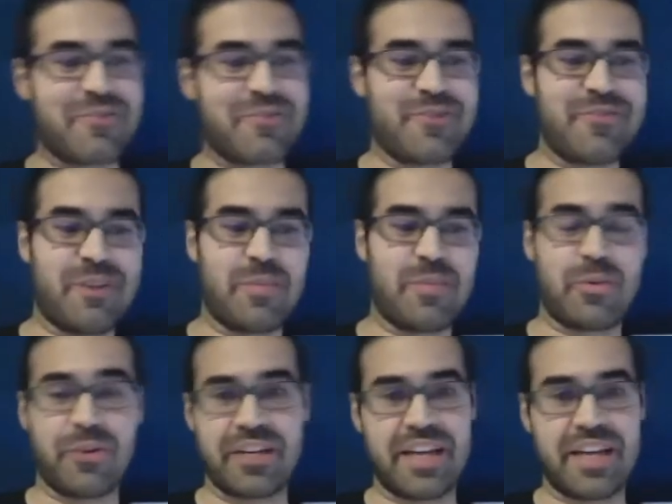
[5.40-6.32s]
developer
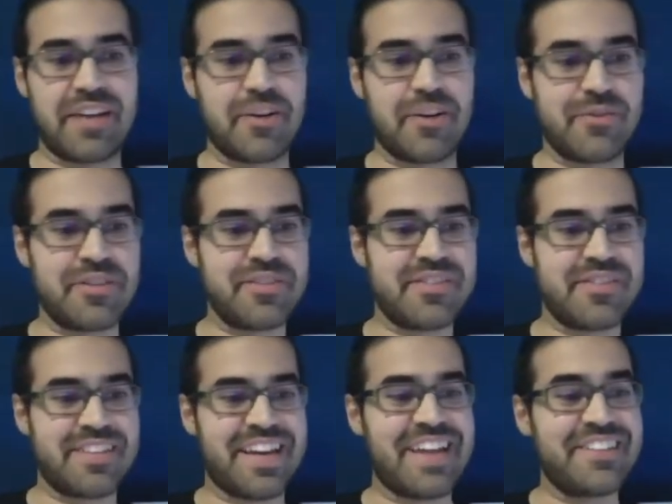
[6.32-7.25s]
working at
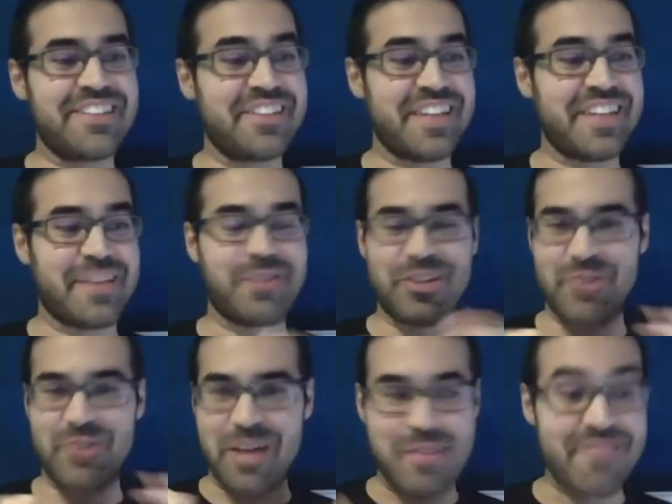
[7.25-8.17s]
Gnosis, and today I'm going to
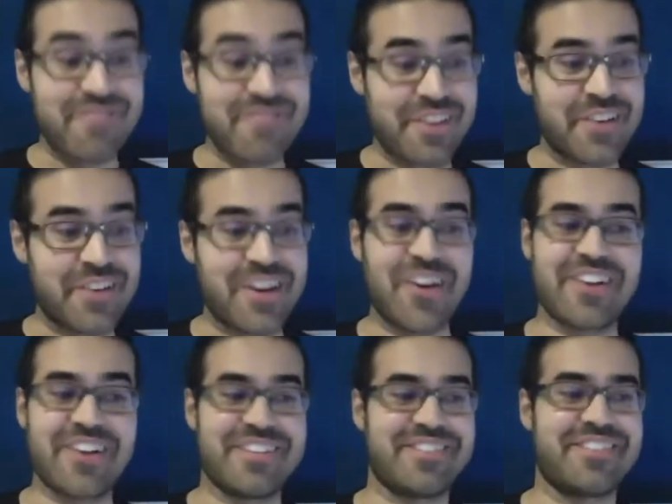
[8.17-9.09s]
try my very
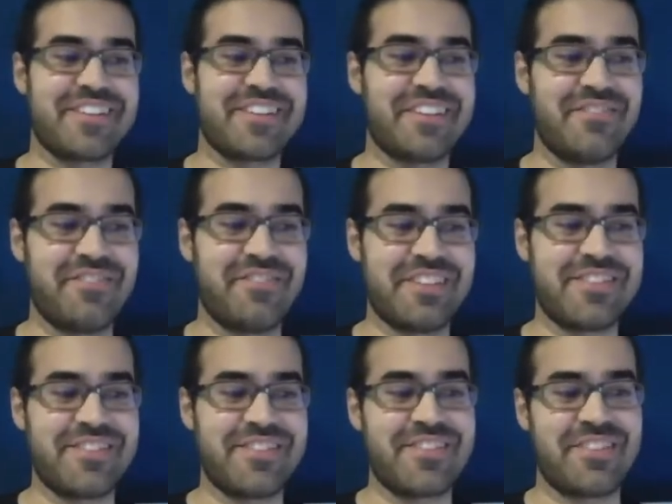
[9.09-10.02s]
hardest to
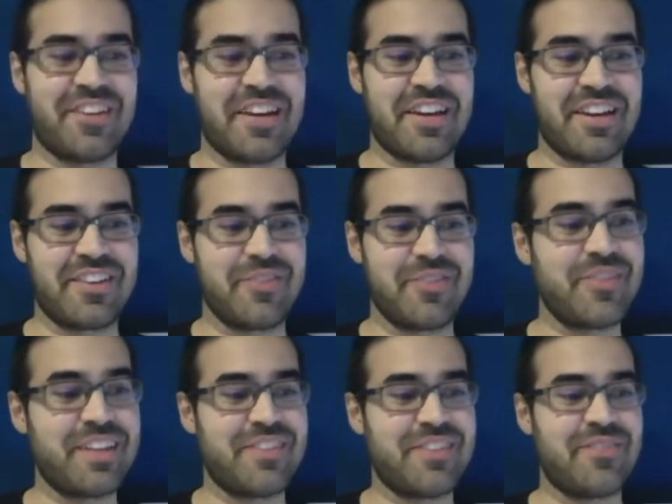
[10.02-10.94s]
convince you
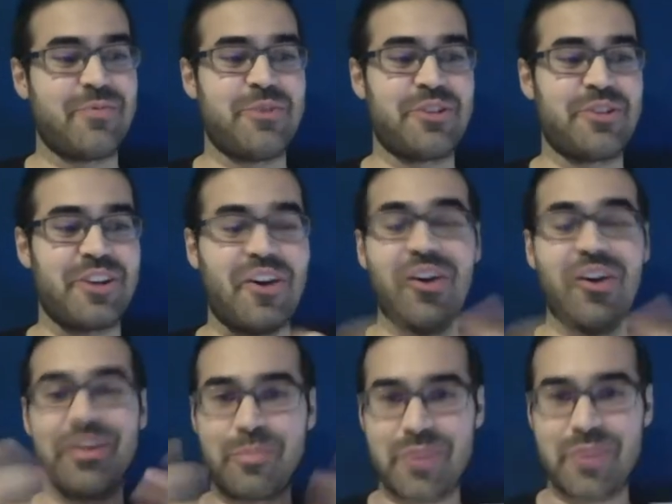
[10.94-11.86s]
that we should all
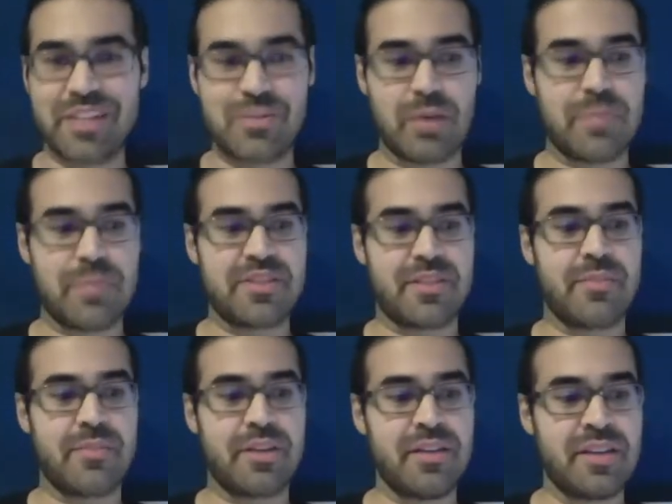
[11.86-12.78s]
embrace
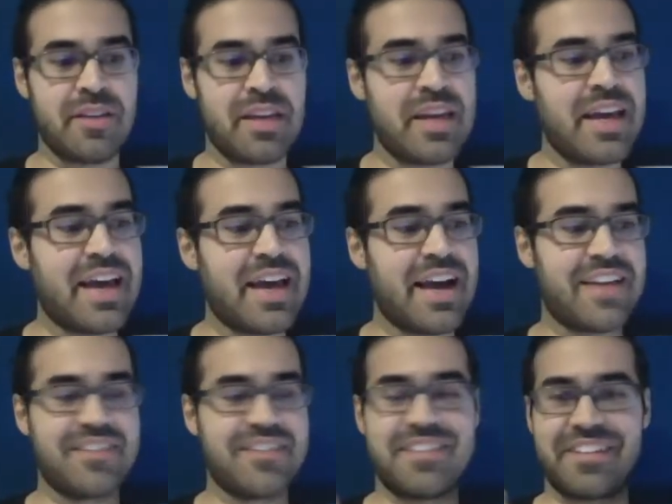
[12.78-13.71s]
WebAssembly
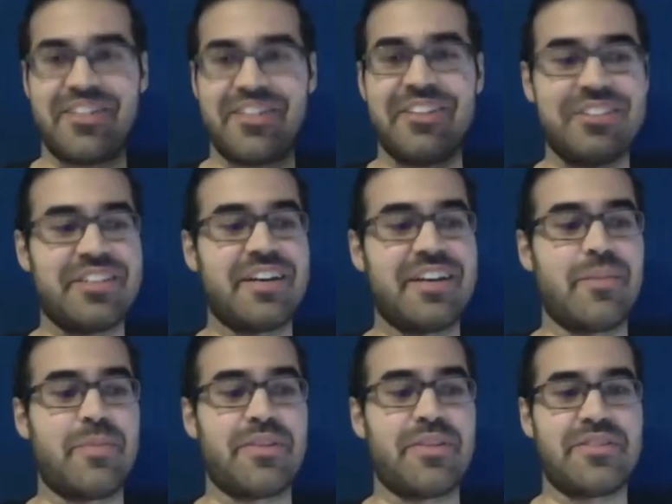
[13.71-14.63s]
as a technology to
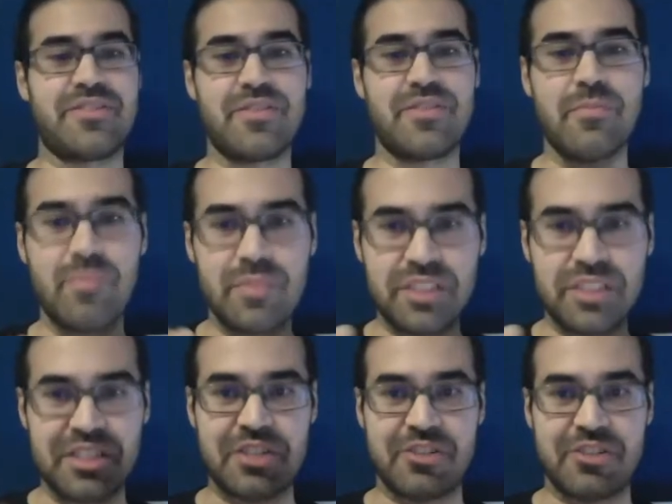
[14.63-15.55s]
help us
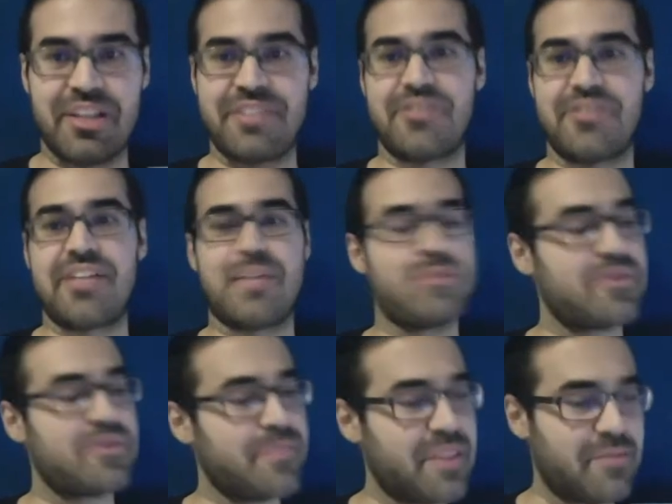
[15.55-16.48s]
decentralize our
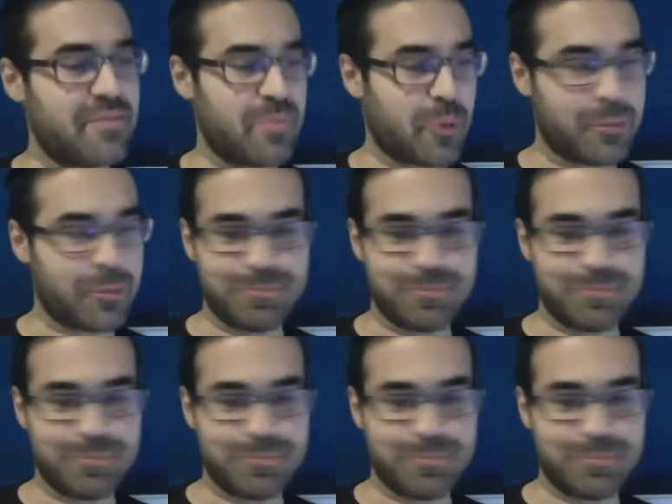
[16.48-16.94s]
dApps even more.